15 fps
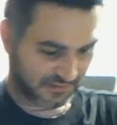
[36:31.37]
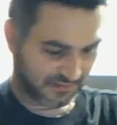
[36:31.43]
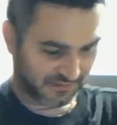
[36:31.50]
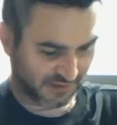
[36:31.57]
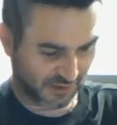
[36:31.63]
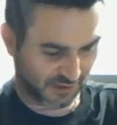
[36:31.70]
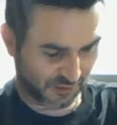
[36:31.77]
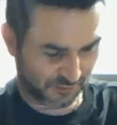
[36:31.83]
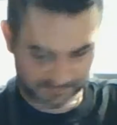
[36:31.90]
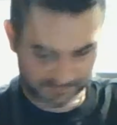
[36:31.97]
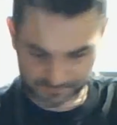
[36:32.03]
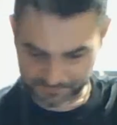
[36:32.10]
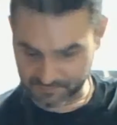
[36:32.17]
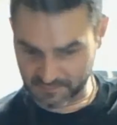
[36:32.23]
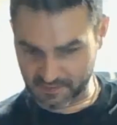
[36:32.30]
So
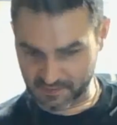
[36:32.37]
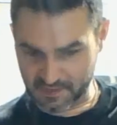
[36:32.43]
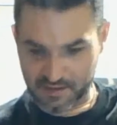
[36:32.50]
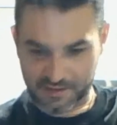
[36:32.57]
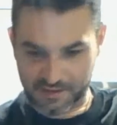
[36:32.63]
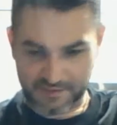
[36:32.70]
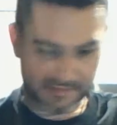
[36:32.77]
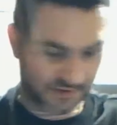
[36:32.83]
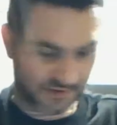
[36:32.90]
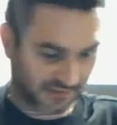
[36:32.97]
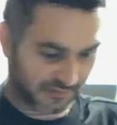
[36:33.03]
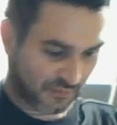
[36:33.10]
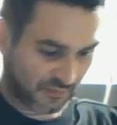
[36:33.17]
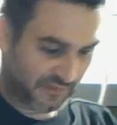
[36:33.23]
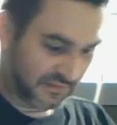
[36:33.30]
yeah,
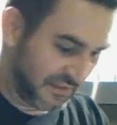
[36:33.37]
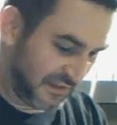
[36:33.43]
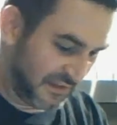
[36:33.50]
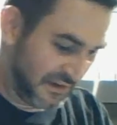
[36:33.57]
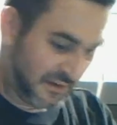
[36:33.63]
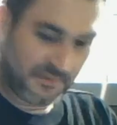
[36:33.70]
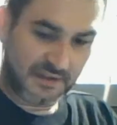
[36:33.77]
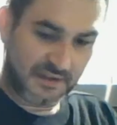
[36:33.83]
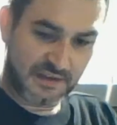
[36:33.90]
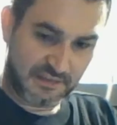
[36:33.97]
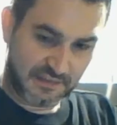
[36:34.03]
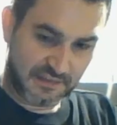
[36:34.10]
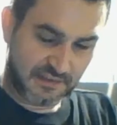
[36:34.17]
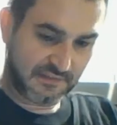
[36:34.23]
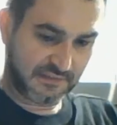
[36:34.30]
so we're just gonna end up
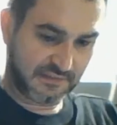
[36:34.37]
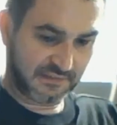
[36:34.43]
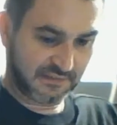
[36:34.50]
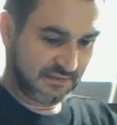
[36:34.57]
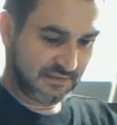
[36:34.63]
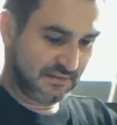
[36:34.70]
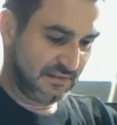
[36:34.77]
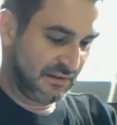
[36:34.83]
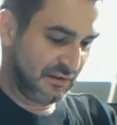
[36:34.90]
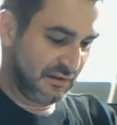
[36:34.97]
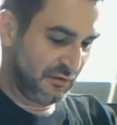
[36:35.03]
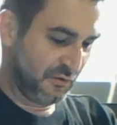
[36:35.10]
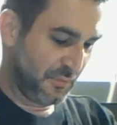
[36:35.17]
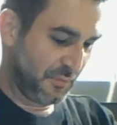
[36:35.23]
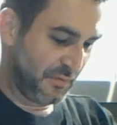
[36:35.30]
taking this and
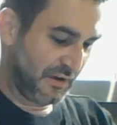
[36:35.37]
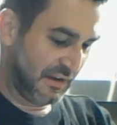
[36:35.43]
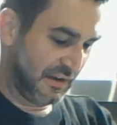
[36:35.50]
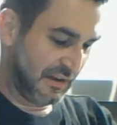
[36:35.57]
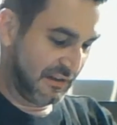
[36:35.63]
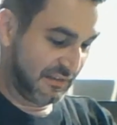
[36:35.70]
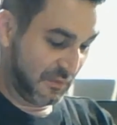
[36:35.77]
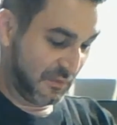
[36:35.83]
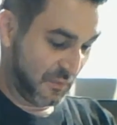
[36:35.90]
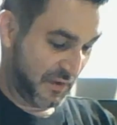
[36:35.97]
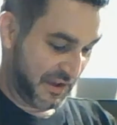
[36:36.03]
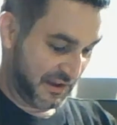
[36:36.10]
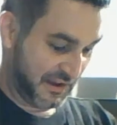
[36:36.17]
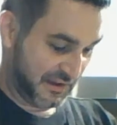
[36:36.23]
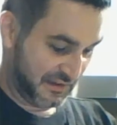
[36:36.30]
incorporating it into the
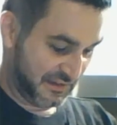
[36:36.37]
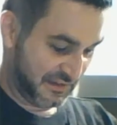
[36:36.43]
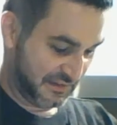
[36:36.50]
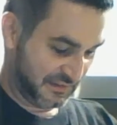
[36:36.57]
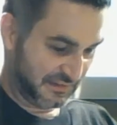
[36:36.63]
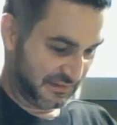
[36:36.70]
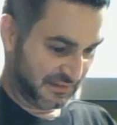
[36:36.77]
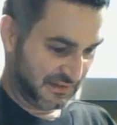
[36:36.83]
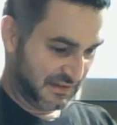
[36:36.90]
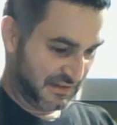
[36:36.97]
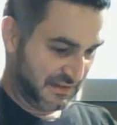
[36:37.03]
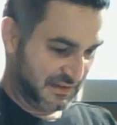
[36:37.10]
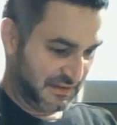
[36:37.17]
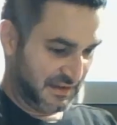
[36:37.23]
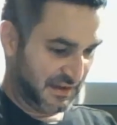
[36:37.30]
white because
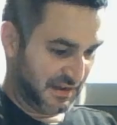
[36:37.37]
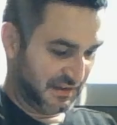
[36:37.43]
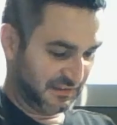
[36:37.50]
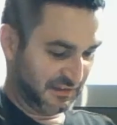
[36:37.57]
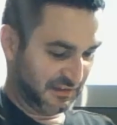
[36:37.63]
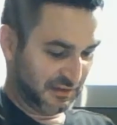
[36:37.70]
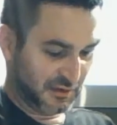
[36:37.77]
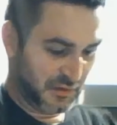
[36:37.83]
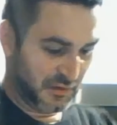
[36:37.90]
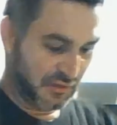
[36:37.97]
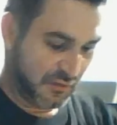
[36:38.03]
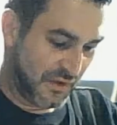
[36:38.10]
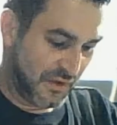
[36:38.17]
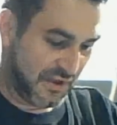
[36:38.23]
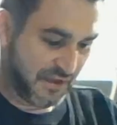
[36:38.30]
I see no other
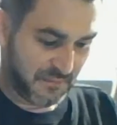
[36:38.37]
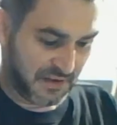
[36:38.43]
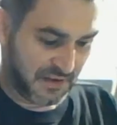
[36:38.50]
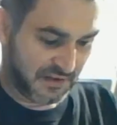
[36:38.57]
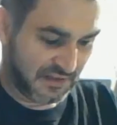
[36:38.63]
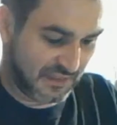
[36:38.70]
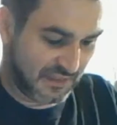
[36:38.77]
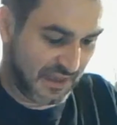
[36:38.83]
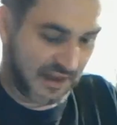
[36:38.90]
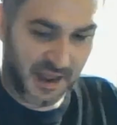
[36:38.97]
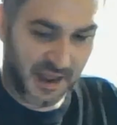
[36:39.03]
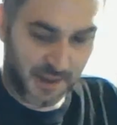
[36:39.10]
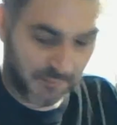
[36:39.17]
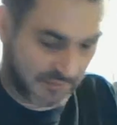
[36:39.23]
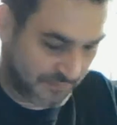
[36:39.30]
way of making that
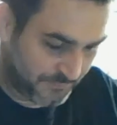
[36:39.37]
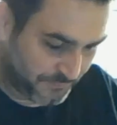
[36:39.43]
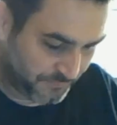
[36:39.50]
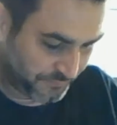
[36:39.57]
happen.